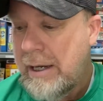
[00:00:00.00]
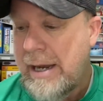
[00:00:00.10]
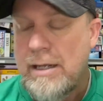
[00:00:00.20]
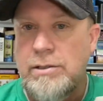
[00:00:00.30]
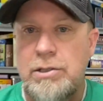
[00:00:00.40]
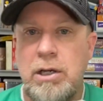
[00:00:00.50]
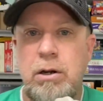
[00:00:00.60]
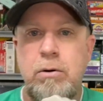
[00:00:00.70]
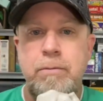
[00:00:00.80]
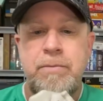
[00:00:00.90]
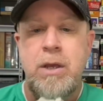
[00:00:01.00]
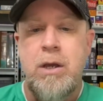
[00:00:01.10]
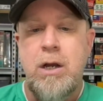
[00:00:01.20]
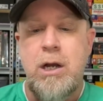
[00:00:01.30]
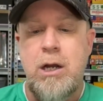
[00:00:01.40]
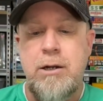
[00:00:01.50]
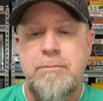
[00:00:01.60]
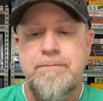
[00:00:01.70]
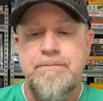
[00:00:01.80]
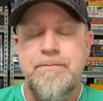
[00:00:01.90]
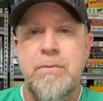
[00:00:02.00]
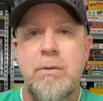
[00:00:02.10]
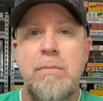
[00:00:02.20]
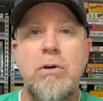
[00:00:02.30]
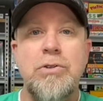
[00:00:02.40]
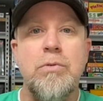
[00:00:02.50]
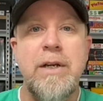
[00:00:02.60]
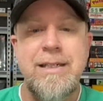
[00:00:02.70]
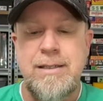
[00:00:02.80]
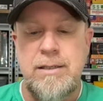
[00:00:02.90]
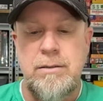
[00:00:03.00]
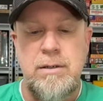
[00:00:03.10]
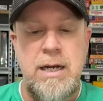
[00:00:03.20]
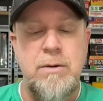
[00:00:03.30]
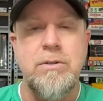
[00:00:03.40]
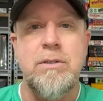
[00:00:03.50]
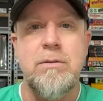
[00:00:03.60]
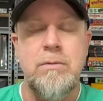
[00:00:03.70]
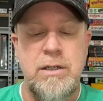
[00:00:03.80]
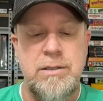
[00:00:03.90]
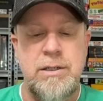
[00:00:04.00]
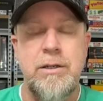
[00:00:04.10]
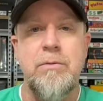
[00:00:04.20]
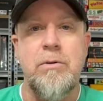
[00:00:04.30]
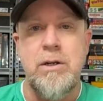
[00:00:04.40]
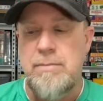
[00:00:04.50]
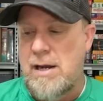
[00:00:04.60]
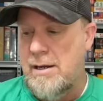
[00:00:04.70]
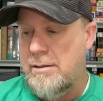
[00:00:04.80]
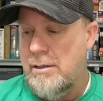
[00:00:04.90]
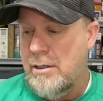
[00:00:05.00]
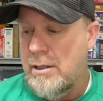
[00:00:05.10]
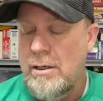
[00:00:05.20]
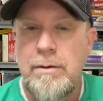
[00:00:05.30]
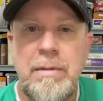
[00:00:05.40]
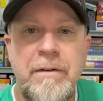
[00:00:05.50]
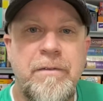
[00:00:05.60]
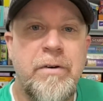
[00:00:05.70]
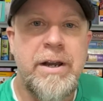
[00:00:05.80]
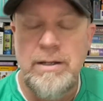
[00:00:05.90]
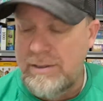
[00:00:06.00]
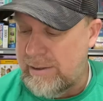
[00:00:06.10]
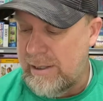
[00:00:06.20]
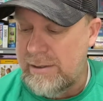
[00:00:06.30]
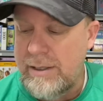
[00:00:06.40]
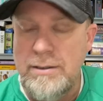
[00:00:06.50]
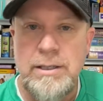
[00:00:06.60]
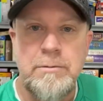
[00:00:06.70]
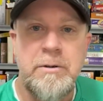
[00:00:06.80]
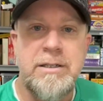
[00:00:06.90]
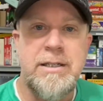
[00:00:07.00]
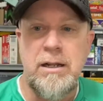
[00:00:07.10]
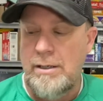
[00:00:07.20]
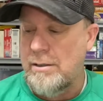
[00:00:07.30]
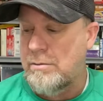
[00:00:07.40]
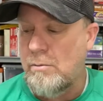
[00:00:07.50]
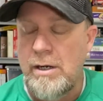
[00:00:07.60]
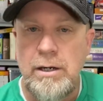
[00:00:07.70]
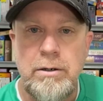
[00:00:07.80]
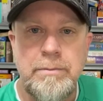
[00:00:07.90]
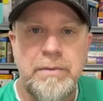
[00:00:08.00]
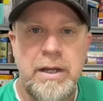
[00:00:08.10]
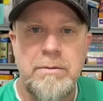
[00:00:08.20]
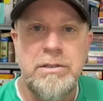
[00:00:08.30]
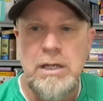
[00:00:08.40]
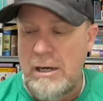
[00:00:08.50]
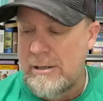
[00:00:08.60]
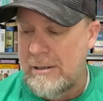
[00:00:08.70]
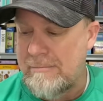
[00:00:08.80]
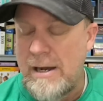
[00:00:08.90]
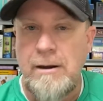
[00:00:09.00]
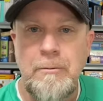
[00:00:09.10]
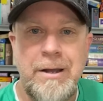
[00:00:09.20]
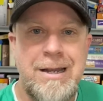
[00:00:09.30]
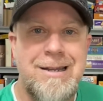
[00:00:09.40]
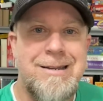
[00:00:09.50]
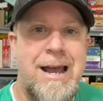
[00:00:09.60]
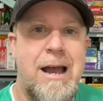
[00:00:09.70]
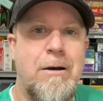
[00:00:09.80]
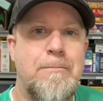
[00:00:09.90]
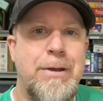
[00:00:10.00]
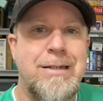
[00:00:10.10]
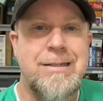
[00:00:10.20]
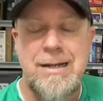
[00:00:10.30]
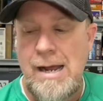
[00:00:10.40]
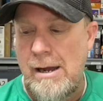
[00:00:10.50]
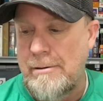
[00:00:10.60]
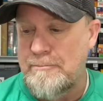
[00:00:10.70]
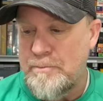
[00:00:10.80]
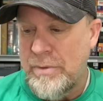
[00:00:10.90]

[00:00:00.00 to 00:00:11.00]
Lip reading: And so, most recent, I was listening to one of my friends that is in reselling as well, and he was talking about when in doubt, piece it out.